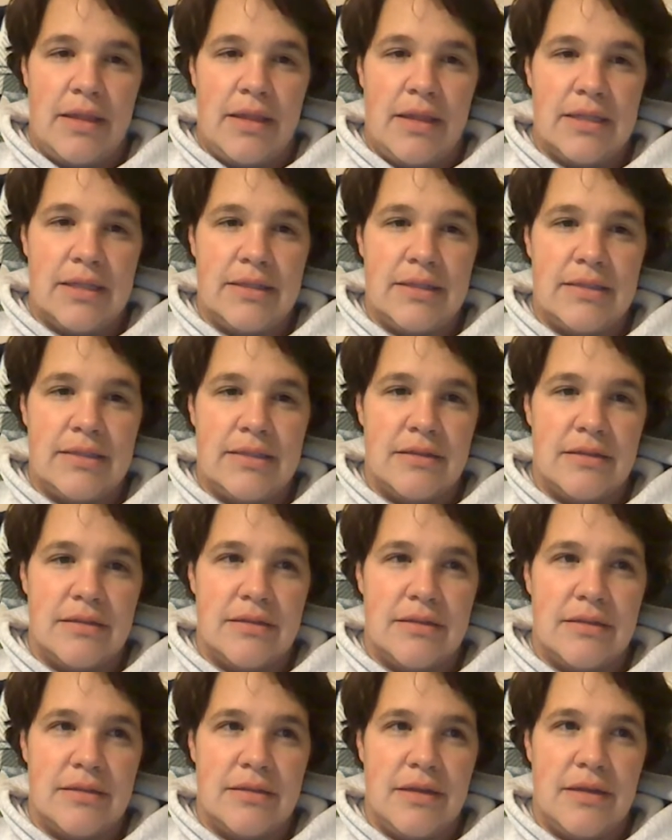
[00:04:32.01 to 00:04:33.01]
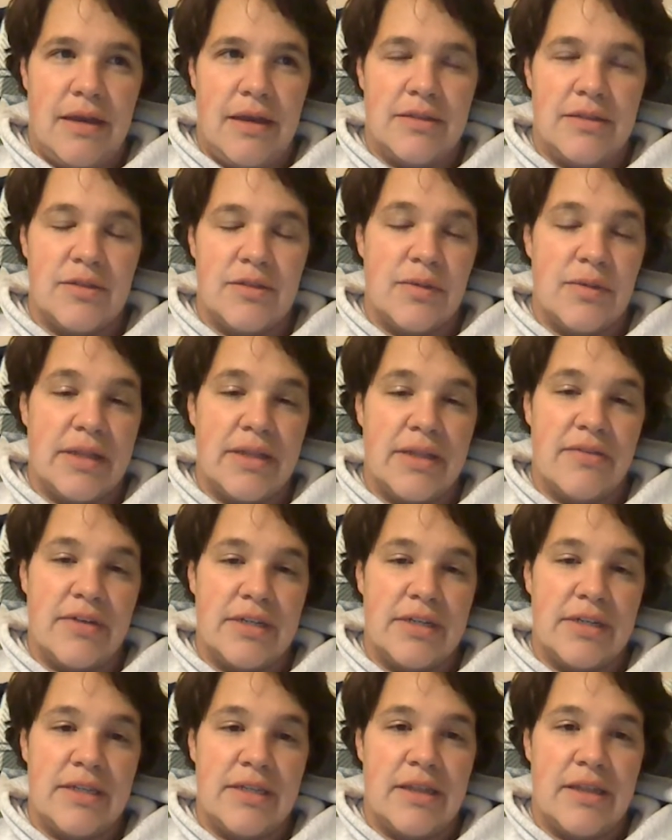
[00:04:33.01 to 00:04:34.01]
this is
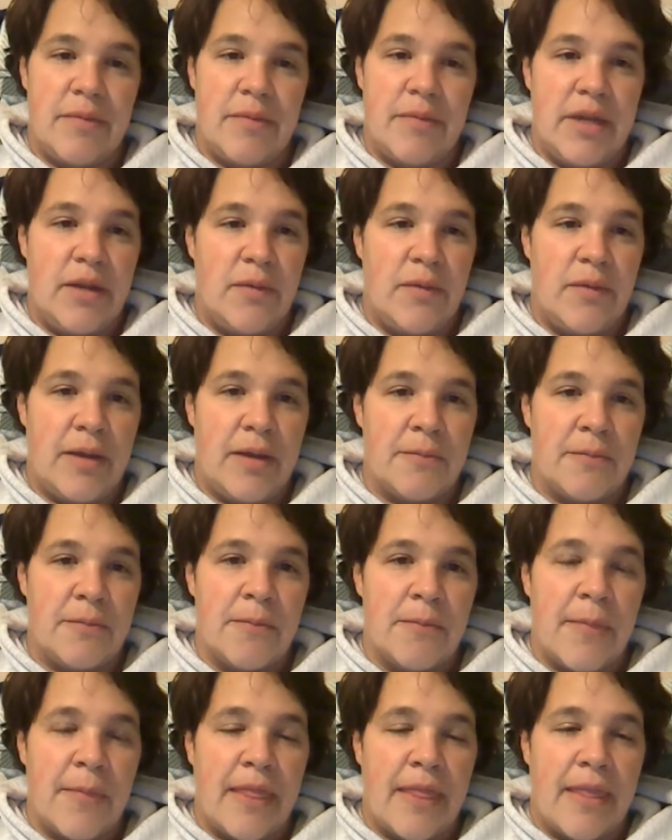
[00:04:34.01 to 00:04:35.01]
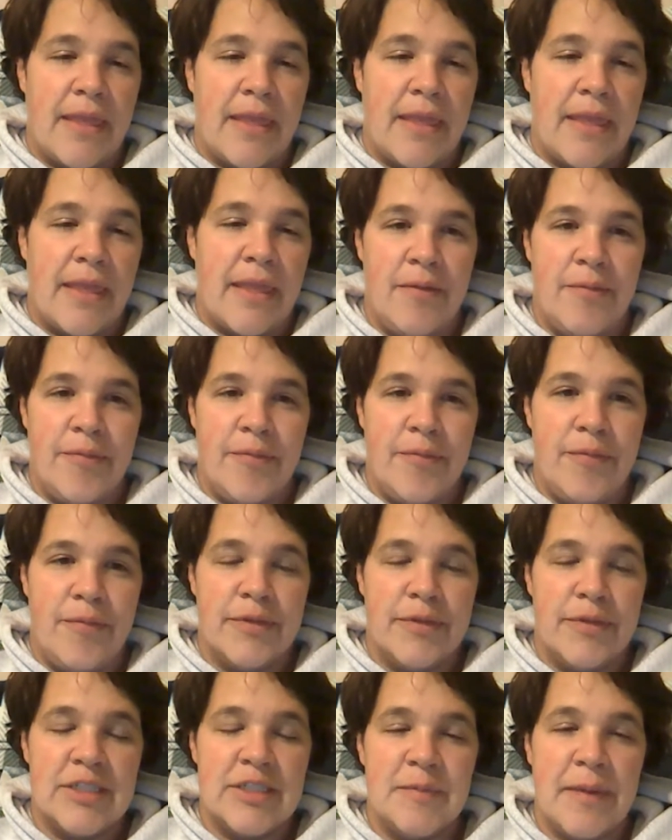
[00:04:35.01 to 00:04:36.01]
relevant to them anyway.
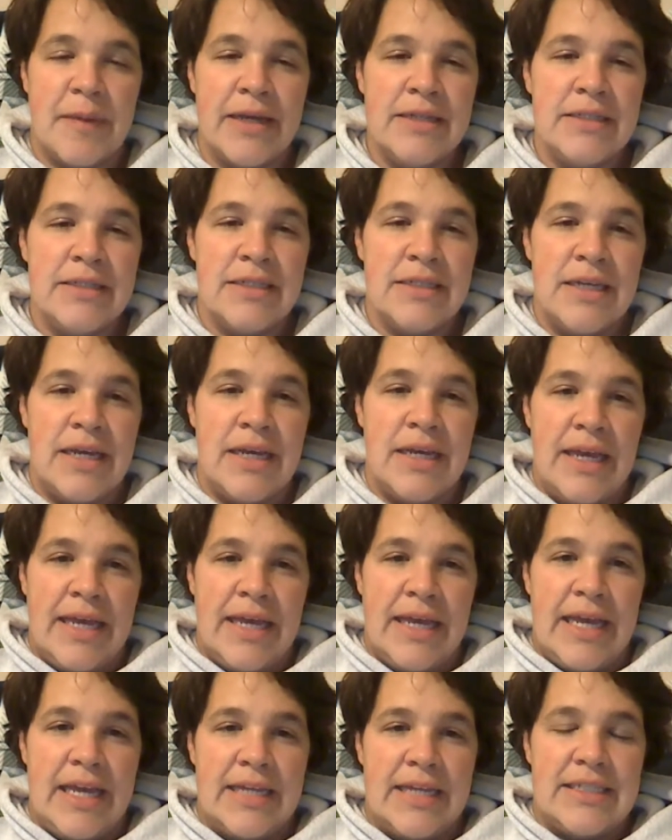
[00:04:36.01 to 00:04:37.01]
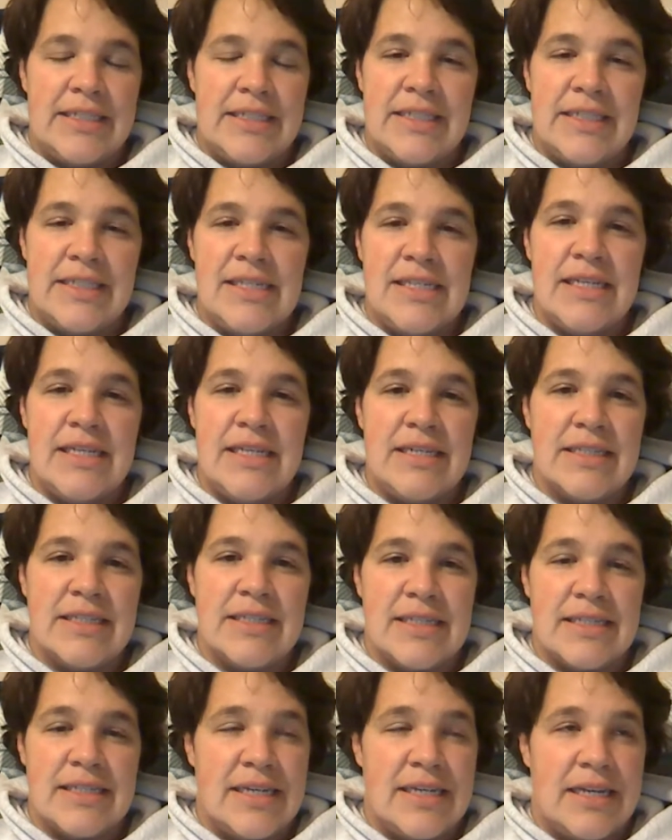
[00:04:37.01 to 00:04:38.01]
Respect, it's as
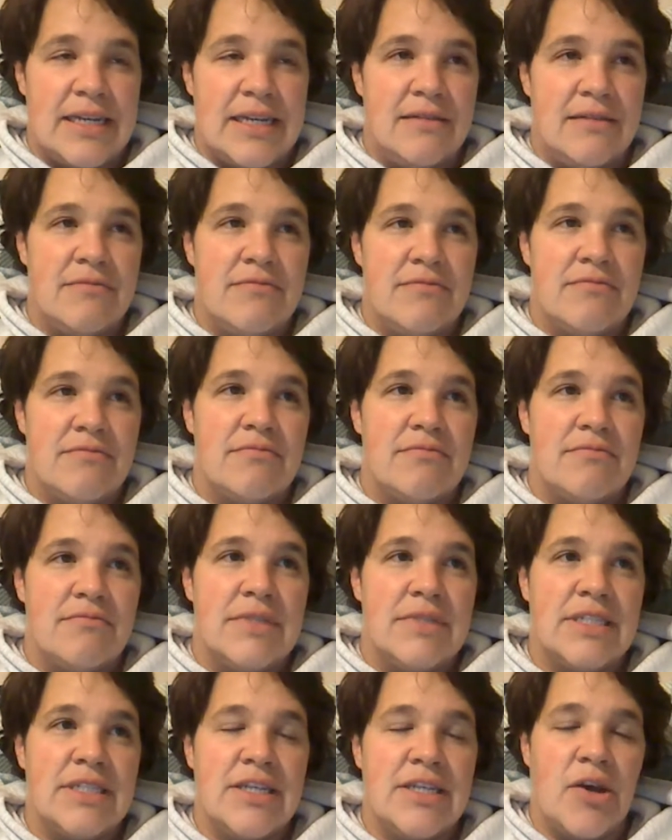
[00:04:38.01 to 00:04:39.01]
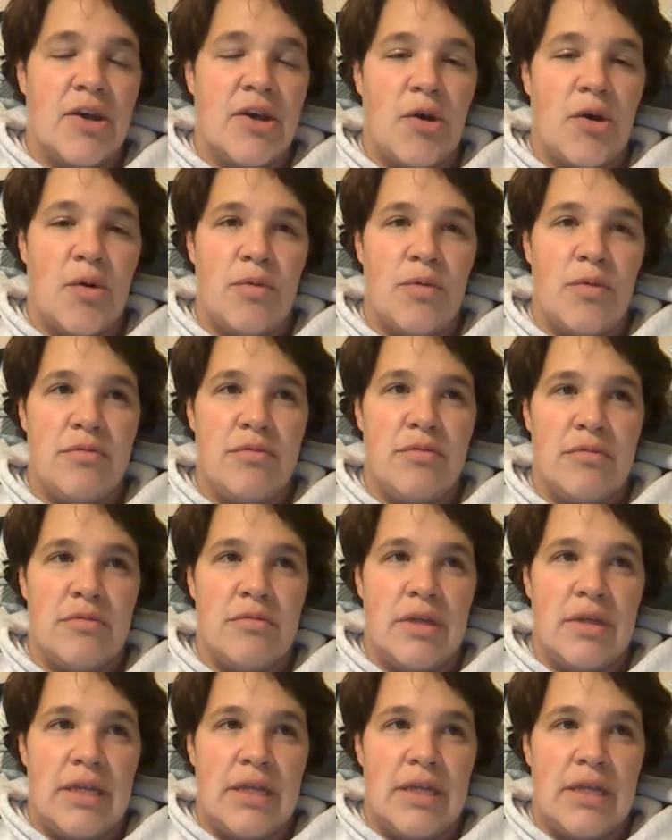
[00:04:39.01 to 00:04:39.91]
easy as listening. So